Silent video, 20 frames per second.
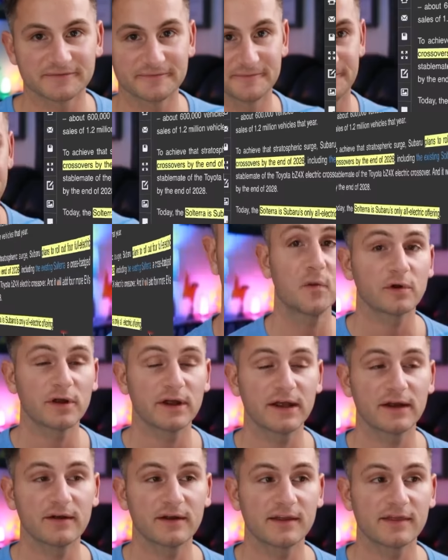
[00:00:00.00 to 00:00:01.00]
Today, we're
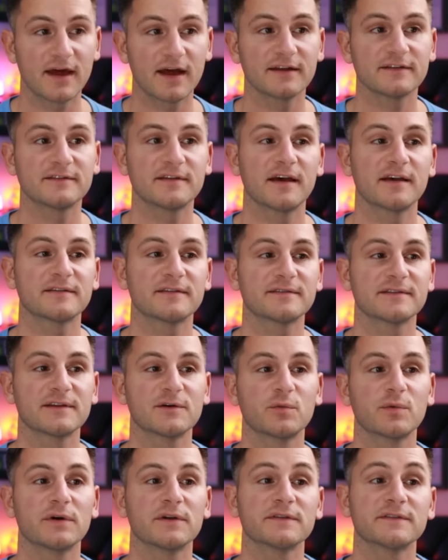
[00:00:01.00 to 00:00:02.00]
hearing that Tesla
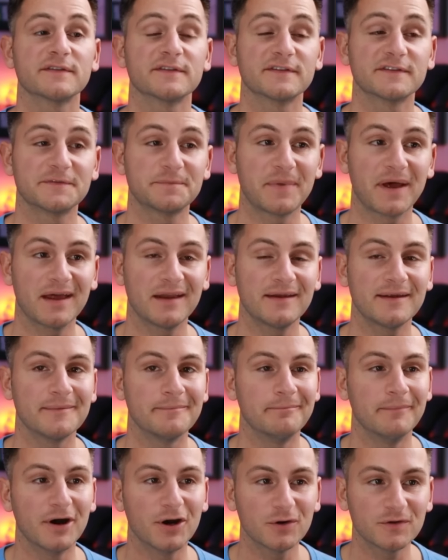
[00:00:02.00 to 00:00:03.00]
will suspend
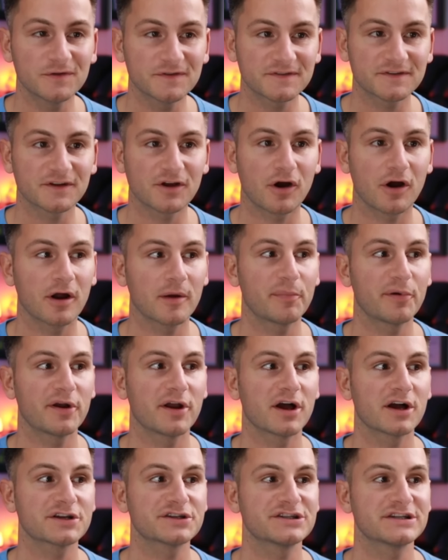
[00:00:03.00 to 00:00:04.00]
most car
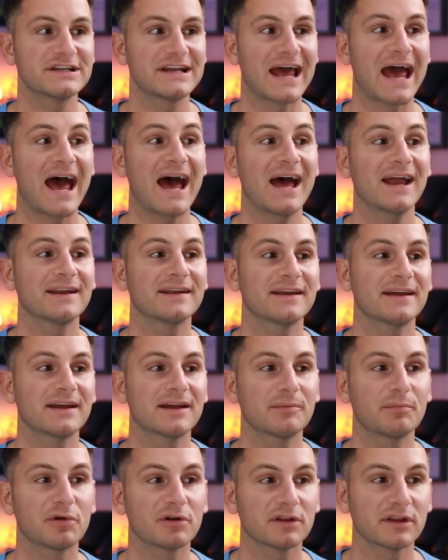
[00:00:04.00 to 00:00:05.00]
production at
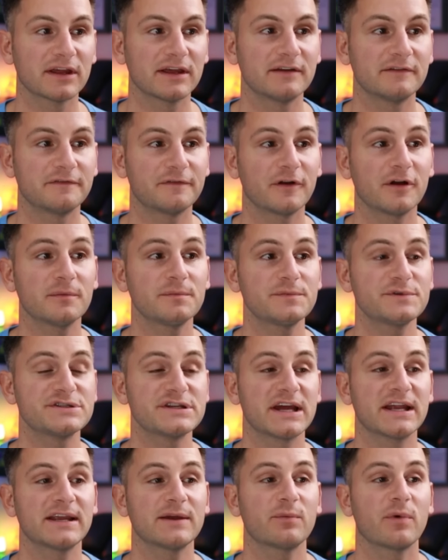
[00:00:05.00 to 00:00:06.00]
Giga Berlin from
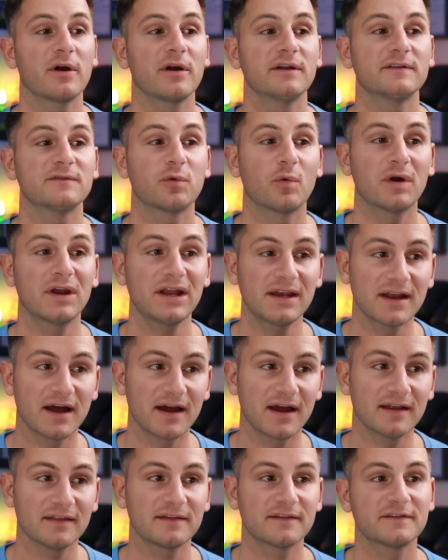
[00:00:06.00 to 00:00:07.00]
January
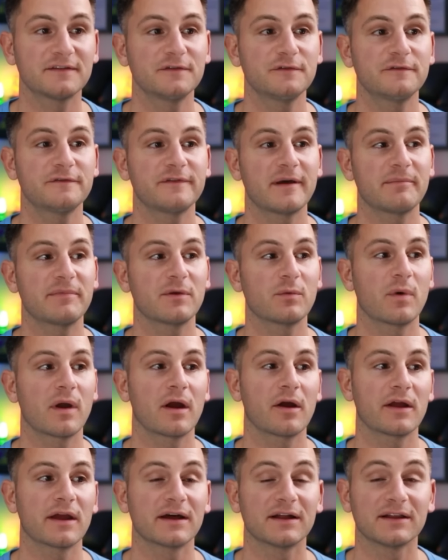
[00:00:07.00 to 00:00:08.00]
29th to
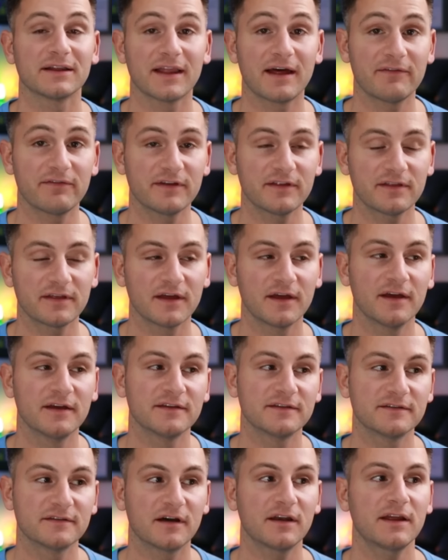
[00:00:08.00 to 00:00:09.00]
February 11th,
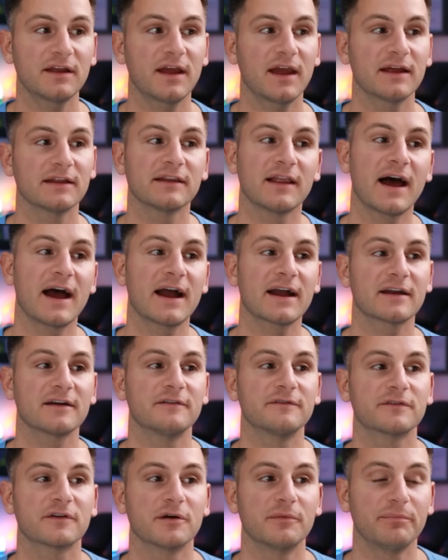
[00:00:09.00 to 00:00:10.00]
citing a lack
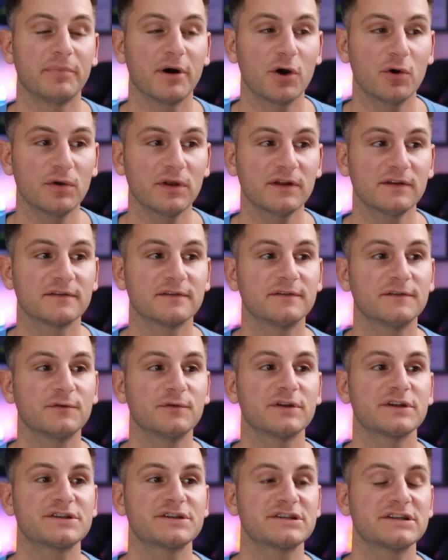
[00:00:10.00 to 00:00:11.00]
of components due
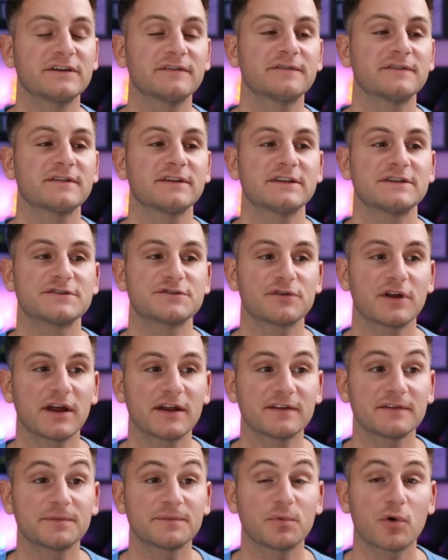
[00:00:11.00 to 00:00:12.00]
to shifts in
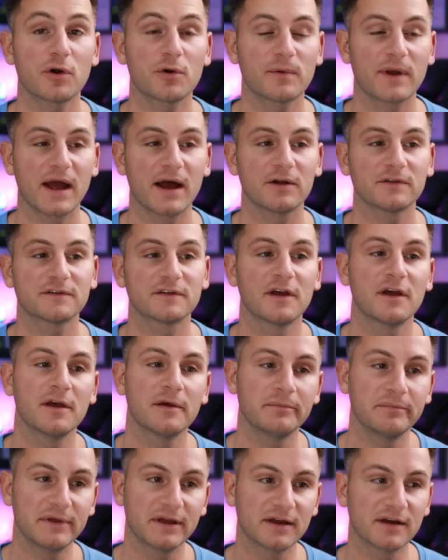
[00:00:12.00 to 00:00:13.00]
transport routes
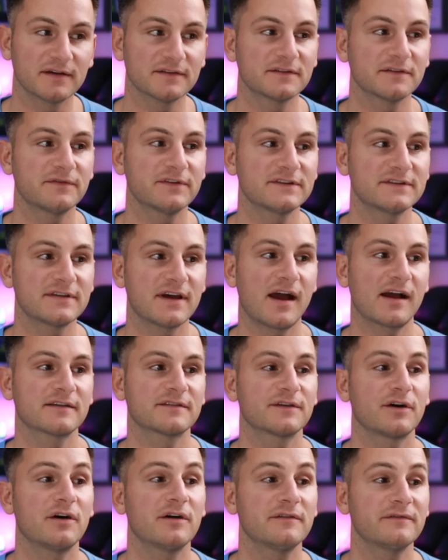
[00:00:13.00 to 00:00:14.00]
because of attacks
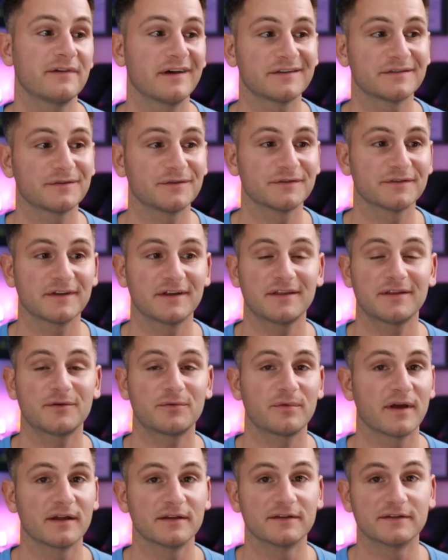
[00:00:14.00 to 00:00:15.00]
on vessels in the
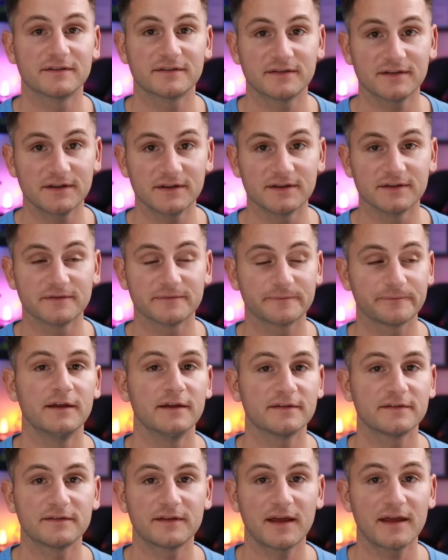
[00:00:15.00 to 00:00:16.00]
Red Sea. In
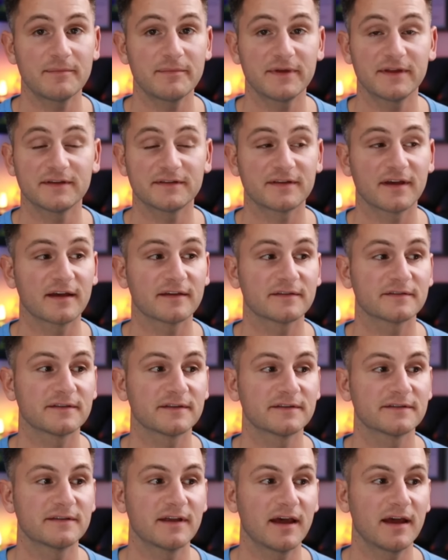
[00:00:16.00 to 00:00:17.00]
a statement, Tesla
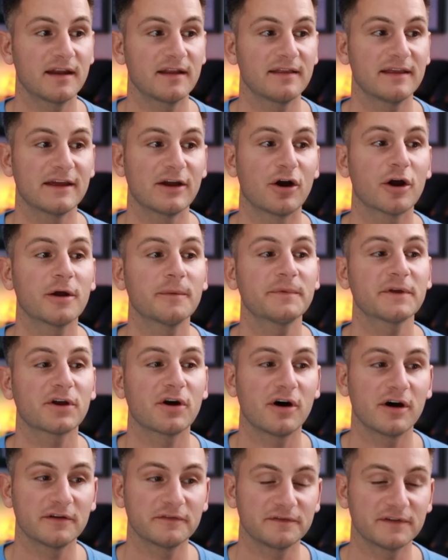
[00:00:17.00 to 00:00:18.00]
said the armed
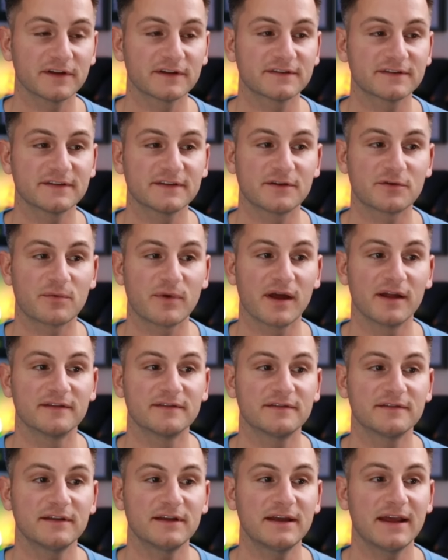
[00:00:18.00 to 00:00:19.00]
conflicts in the Red
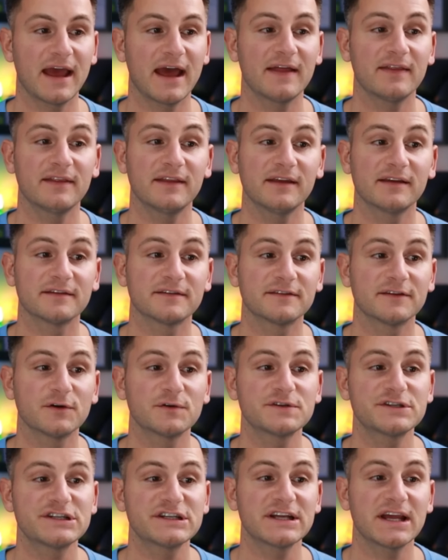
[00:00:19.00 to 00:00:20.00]
Sea and the
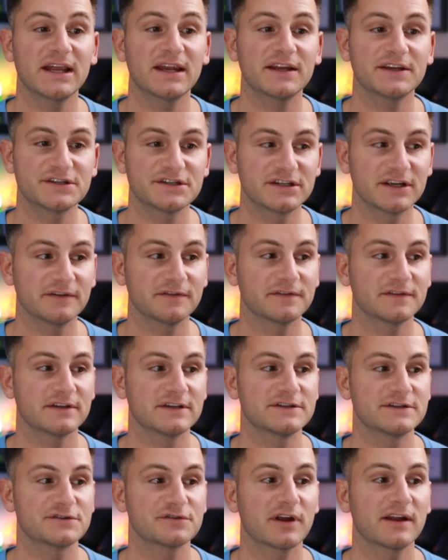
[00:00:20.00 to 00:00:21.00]
associated shifts
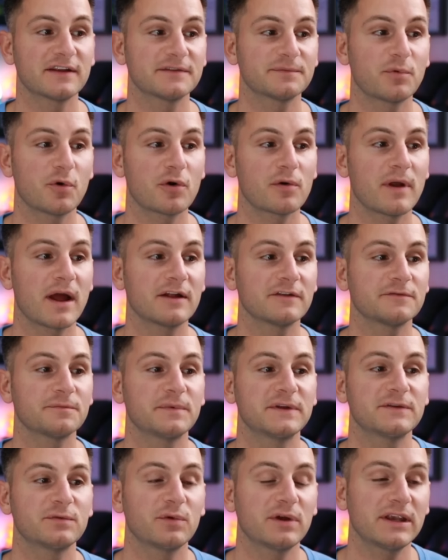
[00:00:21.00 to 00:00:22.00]
in transport routes
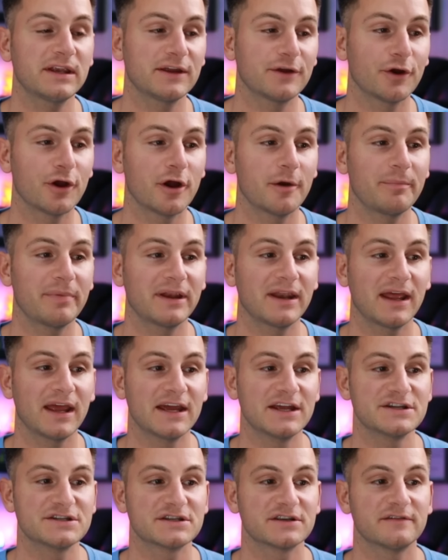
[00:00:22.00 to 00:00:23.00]
between Europe and
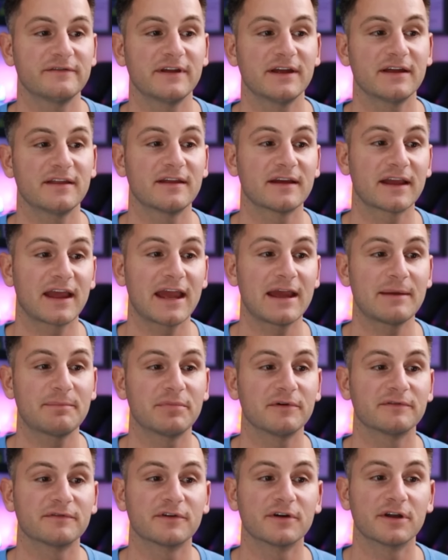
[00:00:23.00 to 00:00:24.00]
Asia via the Cape
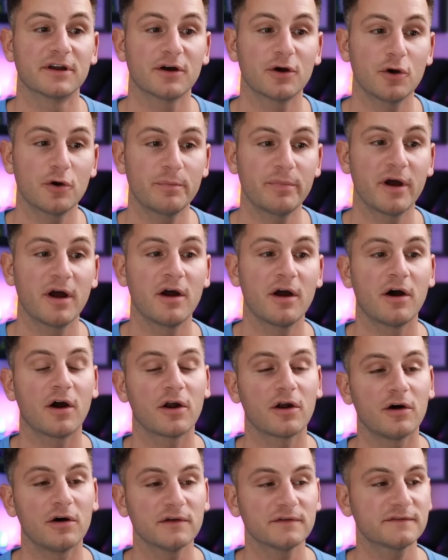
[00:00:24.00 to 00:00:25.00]
of Good Hope
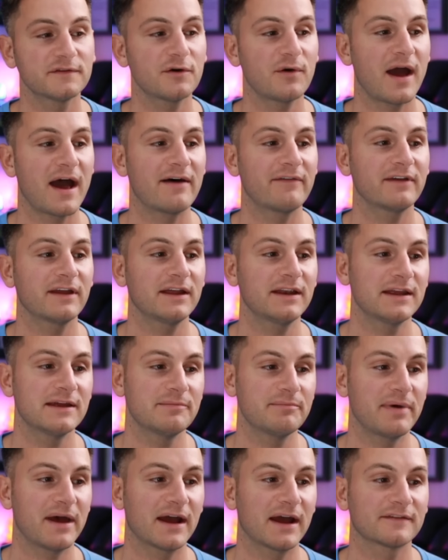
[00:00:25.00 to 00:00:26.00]
are also having an
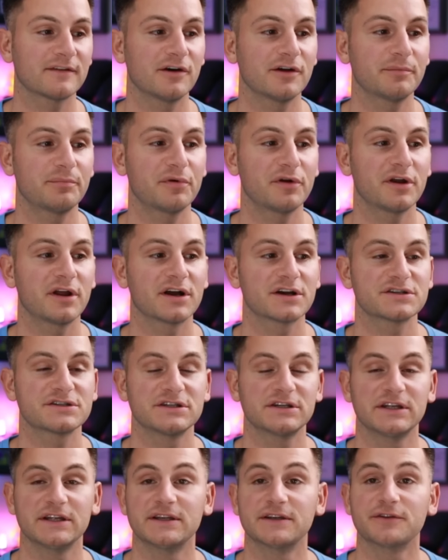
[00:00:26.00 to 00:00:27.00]
impact on
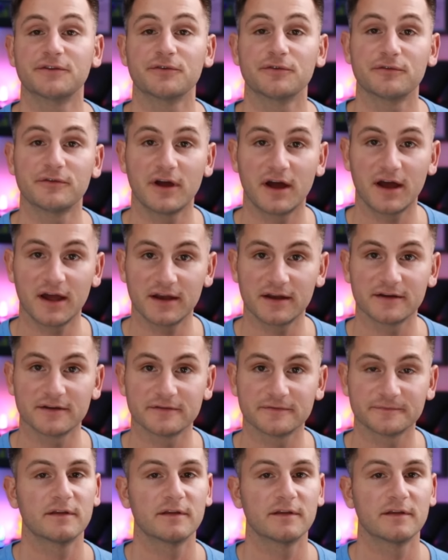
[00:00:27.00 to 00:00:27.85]
production in Grünheide.